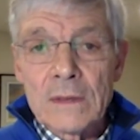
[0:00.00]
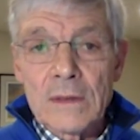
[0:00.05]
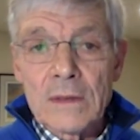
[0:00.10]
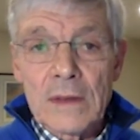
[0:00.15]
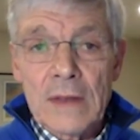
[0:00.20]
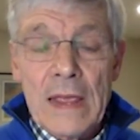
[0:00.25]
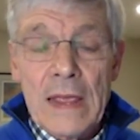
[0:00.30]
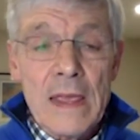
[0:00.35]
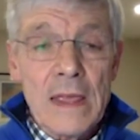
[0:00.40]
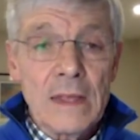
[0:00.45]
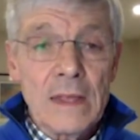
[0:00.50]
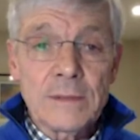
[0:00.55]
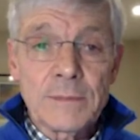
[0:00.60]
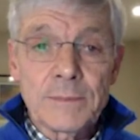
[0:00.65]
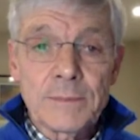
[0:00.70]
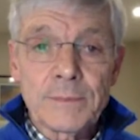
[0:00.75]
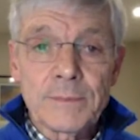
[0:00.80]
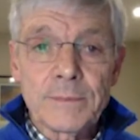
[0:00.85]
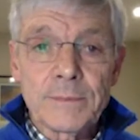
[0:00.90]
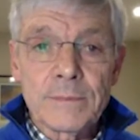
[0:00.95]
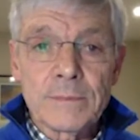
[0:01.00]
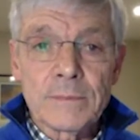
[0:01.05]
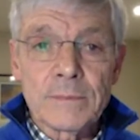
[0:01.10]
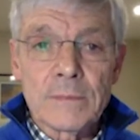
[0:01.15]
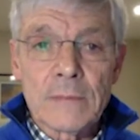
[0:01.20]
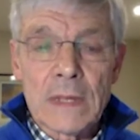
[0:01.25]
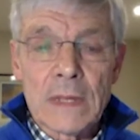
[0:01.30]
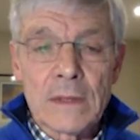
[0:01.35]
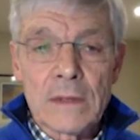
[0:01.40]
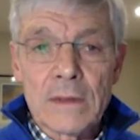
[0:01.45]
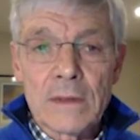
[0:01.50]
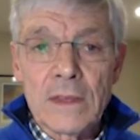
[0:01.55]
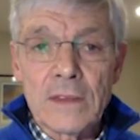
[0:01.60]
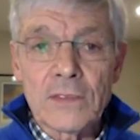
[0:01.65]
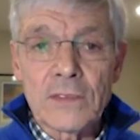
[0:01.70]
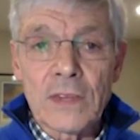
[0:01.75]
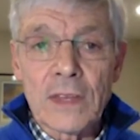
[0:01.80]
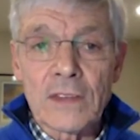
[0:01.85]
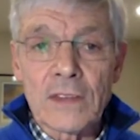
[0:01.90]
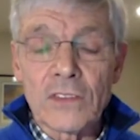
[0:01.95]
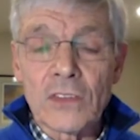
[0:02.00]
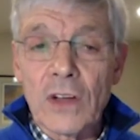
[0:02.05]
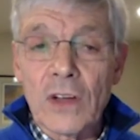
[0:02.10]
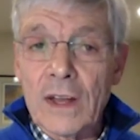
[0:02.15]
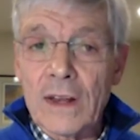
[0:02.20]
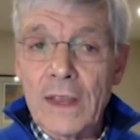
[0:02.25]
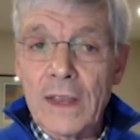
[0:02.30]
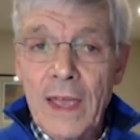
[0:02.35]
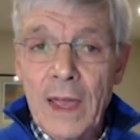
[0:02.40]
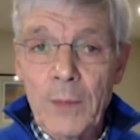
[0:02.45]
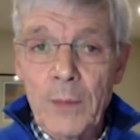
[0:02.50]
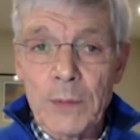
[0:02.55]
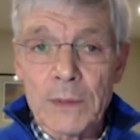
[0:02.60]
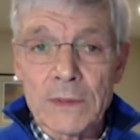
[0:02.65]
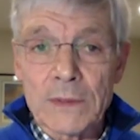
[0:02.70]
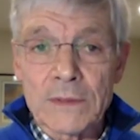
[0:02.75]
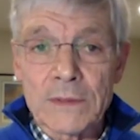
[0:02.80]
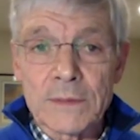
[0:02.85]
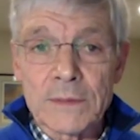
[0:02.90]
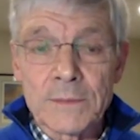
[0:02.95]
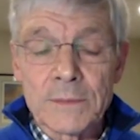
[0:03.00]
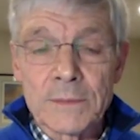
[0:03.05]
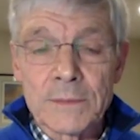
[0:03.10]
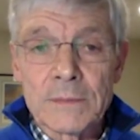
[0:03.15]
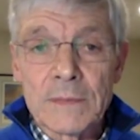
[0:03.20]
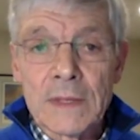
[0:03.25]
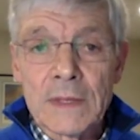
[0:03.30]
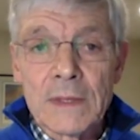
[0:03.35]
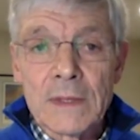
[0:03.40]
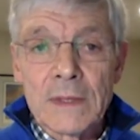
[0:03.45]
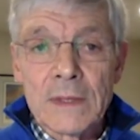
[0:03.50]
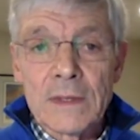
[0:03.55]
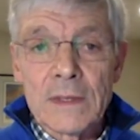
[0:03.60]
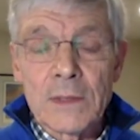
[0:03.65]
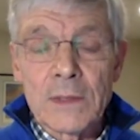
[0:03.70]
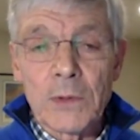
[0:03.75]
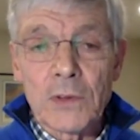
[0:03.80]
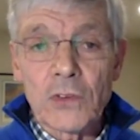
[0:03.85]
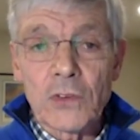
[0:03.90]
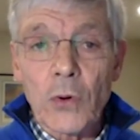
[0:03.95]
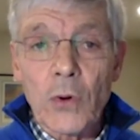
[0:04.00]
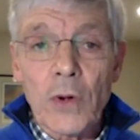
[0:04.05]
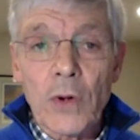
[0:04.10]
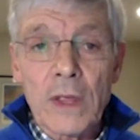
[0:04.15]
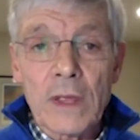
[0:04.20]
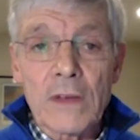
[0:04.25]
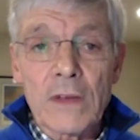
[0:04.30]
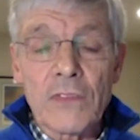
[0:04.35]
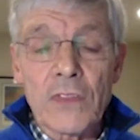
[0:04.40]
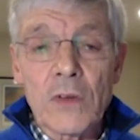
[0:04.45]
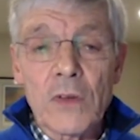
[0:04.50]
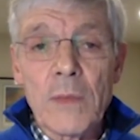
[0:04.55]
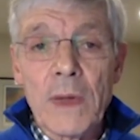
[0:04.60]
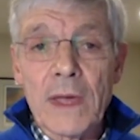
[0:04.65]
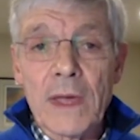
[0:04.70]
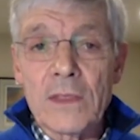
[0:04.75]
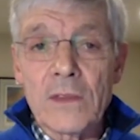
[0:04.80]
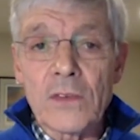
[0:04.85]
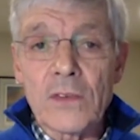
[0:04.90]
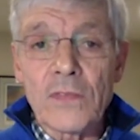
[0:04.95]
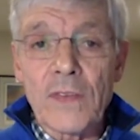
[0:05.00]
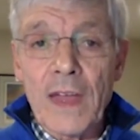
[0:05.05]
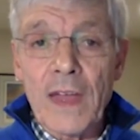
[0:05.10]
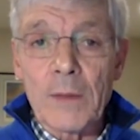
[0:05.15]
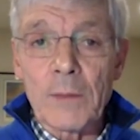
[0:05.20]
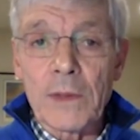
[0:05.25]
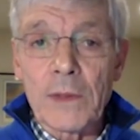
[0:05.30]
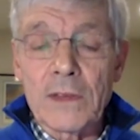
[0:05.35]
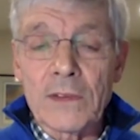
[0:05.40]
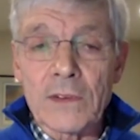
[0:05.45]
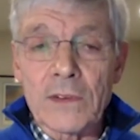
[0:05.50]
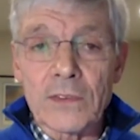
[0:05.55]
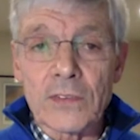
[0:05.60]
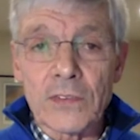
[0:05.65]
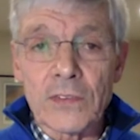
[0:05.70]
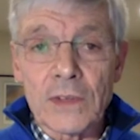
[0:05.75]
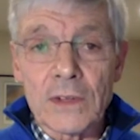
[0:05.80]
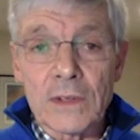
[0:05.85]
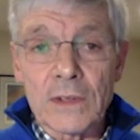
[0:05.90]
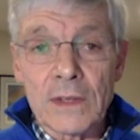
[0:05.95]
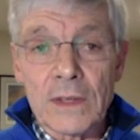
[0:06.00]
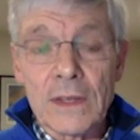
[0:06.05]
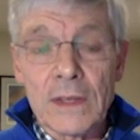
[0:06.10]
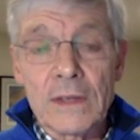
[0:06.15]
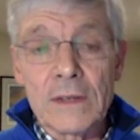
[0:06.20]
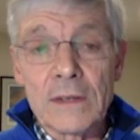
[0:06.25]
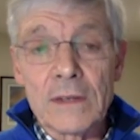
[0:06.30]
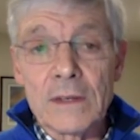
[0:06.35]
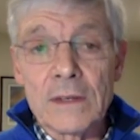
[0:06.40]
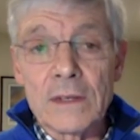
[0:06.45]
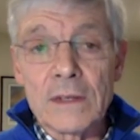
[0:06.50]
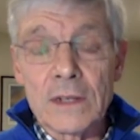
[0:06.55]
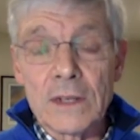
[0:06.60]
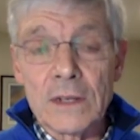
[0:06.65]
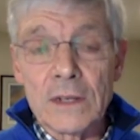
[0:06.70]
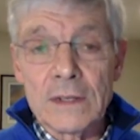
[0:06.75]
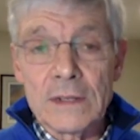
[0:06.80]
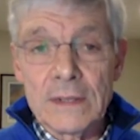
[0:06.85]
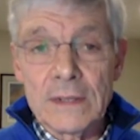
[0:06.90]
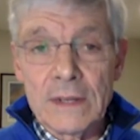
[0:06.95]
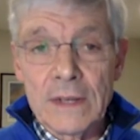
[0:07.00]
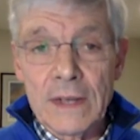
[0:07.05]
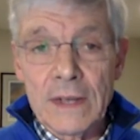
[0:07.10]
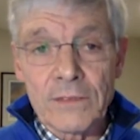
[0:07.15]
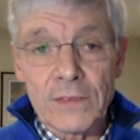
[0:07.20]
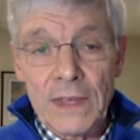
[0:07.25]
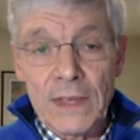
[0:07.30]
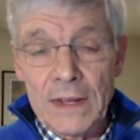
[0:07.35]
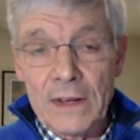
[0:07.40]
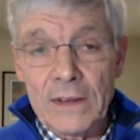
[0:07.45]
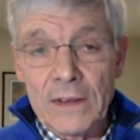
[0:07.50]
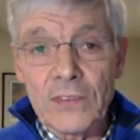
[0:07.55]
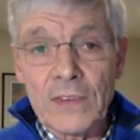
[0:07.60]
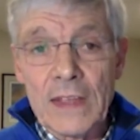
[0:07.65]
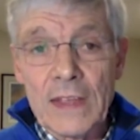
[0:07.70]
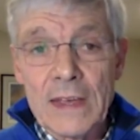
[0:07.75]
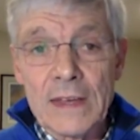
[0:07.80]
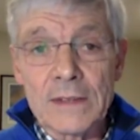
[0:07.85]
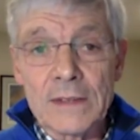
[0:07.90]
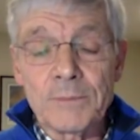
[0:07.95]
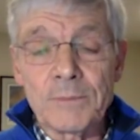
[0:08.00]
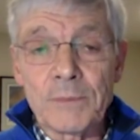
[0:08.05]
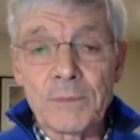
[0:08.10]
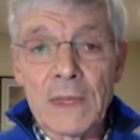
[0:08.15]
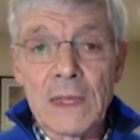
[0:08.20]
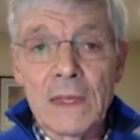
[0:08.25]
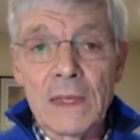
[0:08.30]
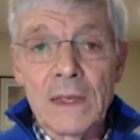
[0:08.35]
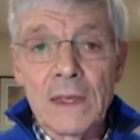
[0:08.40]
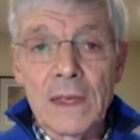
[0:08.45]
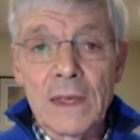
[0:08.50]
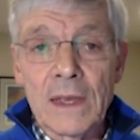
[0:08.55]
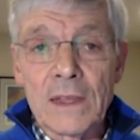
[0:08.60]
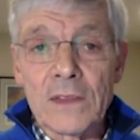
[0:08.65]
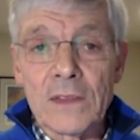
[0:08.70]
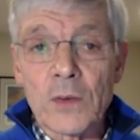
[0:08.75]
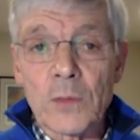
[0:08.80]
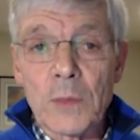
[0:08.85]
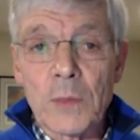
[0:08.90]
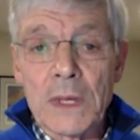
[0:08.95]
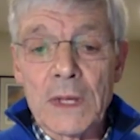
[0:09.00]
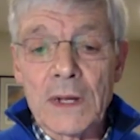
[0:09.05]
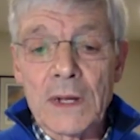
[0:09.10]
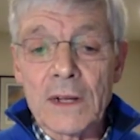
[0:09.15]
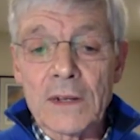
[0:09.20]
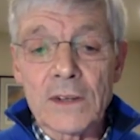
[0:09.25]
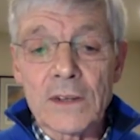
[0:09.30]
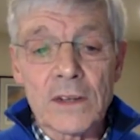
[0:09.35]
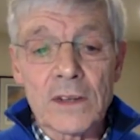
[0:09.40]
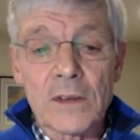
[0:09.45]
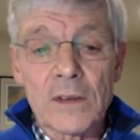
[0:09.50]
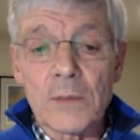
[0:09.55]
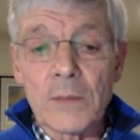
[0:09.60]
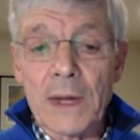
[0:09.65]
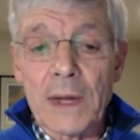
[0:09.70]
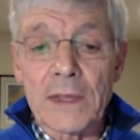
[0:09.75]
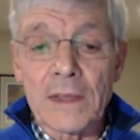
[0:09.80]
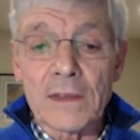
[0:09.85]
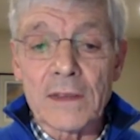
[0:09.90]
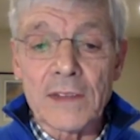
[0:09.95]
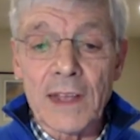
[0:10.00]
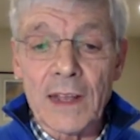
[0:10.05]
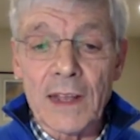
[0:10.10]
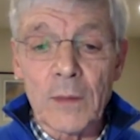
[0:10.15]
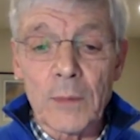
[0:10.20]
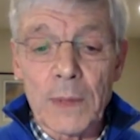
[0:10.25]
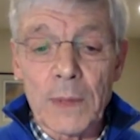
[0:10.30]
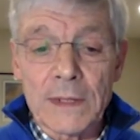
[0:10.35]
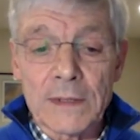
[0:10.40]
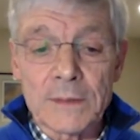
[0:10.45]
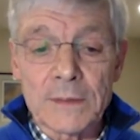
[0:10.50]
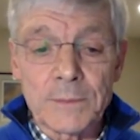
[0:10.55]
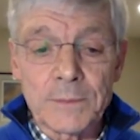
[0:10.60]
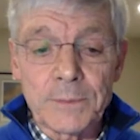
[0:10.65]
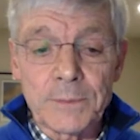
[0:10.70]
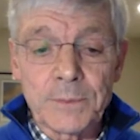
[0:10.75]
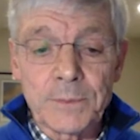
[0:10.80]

Today, this has not happened. The majority of them and their families are still in Afghanistan, and they're being hunted by the Taliban.